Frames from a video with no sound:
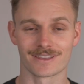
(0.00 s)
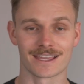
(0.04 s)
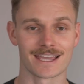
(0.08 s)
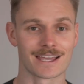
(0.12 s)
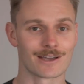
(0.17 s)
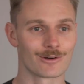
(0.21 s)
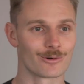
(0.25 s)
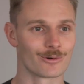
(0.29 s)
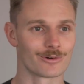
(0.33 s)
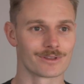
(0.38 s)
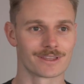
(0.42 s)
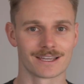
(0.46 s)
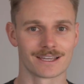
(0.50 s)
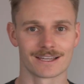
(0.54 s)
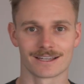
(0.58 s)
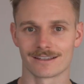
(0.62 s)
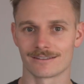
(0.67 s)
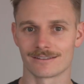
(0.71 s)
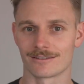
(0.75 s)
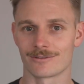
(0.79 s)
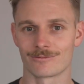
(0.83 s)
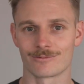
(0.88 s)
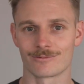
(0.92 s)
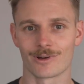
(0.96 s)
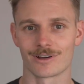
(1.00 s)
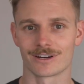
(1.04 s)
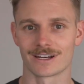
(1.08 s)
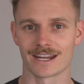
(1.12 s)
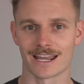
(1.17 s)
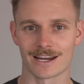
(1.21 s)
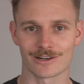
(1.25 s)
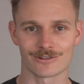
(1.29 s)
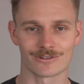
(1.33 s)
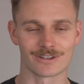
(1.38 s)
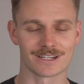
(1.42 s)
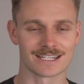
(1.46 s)
there, or the rod
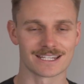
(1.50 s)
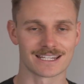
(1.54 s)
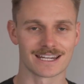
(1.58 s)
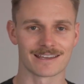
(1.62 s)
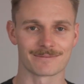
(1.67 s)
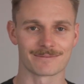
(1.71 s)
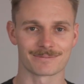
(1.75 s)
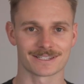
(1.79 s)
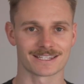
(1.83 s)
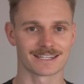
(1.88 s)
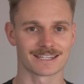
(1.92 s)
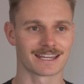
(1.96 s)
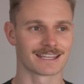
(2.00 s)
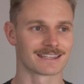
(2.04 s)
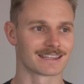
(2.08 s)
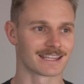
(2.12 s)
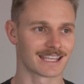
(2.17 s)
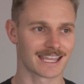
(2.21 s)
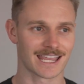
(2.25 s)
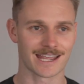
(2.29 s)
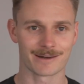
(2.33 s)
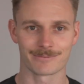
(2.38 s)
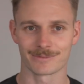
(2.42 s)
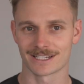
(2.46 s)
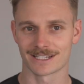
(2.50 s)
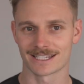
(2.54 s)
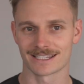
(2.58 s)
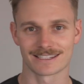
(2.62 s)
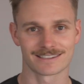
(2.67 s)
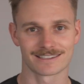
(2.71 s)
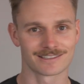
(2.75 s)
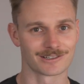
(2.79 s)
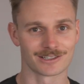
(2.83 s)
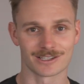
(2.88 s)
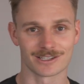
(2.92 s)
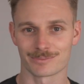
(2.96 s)
actually snaps and the camera
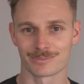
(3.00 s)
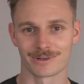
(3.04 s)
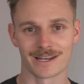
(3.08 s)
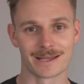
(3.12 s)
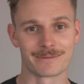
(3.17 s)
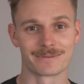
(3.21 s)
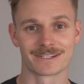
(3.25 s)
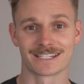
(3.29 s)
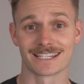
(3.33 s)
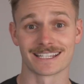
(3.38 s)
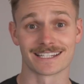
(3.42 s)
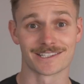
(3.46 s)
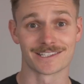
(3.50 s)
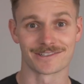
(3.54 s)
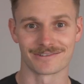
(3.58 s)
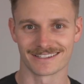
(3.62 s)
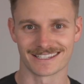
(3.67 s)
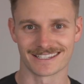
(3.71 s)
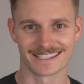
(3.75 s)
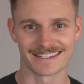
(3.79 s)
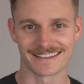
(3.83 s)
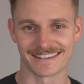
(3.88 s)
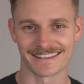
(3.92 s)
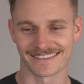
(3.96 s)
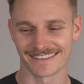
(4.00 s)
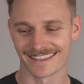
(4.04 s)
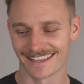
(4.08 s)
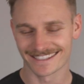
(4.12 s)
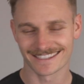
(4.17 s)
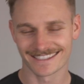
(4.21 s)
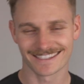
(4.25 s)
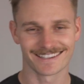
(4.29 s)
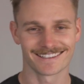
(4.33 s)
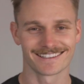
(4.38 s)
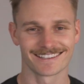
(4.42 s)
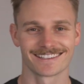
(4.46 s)
goes plummeting to its death.
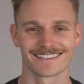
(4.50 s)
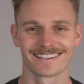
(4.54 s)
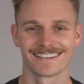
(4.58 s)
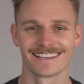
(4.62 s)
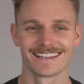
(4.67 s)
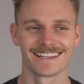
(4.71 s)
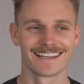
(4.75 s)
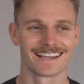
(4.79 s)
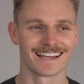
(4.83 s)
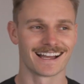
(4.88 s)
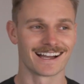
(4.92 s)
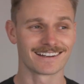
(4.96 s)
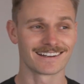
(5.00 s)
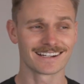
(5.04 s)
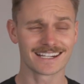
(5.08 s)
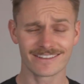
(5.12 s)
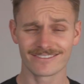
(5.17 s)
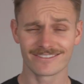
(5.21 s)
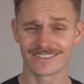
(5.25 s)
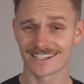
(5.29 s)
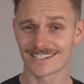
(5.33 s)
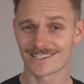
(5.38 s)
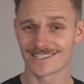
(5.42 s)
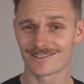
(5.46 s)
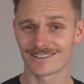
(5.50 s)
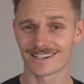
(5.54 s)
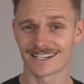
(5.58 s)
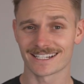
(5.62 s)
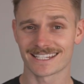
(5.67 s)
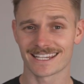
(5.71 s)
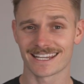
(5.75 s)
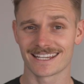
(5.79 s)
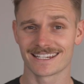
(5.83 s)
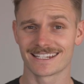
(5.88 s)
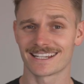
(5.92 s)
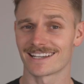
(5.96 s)
So I'm going to give it a 2 out of
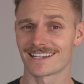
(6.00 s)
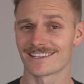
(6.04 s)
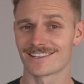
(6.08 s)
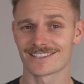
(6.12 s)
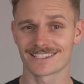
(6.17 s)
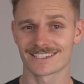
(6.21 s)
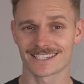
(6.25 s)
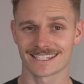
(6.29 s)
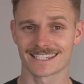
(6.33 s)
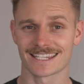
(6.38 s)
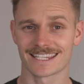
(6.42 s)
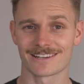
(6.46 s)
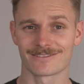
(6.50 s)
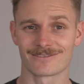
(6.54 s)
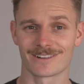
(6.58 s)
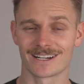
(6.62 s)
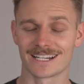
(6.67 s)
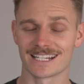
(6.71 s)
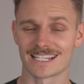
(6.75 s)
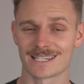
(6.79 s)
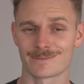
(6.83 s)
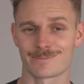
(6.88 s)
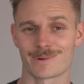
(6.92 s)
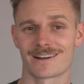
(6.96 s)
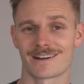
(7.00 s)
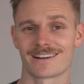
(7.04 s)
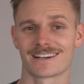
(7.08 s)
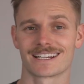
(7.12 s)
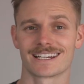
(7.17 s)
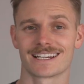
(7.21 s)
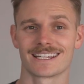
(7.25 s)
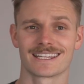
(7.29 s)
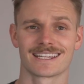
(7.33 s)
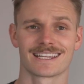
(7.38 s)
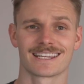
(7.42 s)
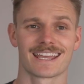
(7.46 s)
10. I use this thing really
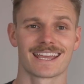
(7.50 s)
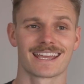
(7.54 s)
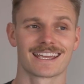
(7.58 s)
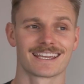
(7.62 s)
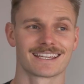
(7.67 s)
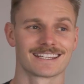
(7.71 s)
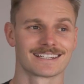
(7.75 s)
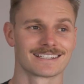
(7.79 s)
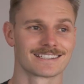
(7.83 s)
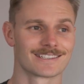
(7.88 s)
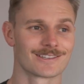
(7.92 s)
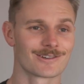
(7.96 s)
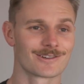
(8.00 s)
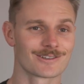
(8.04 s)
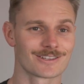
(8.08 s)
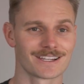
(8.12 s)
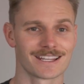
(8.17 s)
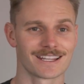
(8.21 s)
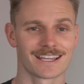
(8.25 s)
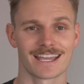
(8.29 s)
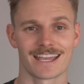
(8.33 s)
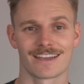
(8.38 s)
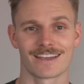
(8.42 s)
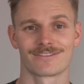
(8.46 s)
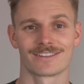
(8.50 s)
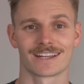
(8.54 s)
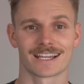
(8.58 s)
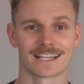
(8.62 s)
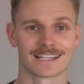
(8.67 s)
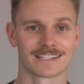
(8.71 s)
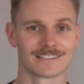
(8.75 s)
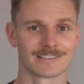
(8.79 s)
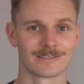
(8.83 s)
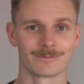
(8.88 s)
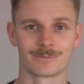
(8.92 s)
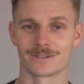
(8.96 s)
sparingly, and usually I have like
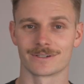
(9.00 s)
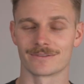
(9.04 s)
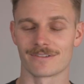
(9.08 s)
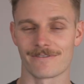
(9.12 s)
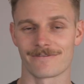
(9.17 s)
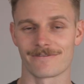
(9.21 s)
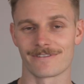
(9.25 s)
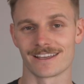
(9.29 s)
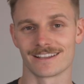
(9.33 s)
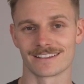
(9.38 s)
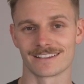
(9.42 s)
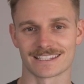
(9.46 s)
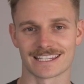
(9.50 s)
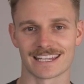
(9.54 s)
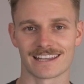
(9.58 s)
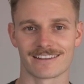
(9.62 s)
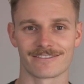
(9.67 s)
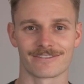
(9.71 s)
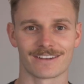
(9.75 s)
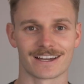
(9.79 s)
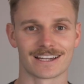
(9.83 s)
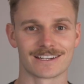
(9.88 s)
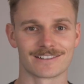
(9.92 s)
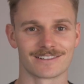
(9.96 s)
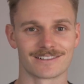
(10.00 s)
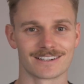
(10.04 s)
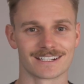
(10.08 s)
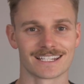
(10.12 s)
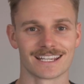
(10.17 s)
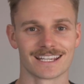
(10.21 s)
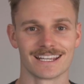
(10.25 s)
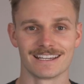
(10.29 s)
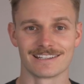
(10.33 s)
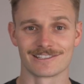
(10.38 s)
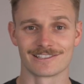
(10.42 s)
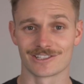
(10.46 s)
a little bit of a fail-safe under it
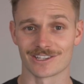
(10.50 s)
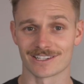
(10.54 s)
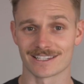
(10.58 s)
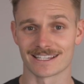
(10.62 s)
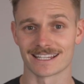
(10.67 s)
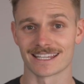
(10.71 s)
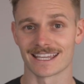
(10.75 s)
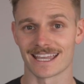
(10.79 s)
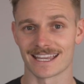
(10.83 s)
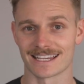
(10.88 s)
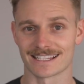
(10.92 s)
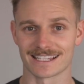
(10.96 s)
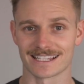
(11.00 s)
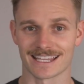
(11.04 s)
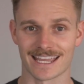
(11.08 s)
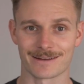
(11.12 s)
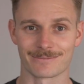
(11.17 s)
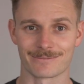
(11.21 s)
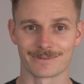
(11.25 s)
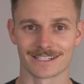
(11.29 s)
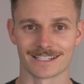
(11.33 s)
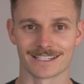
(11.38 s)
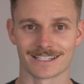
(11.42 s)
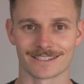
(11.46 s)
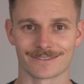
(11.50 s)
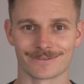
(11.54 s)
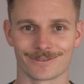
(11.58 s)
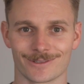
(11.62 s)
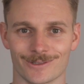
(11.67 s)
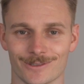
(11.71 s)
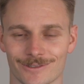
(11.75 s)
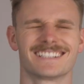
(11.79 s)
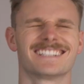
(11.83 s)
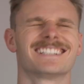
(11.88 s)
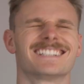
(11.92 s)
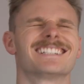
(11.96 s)
just in case the camera does fall.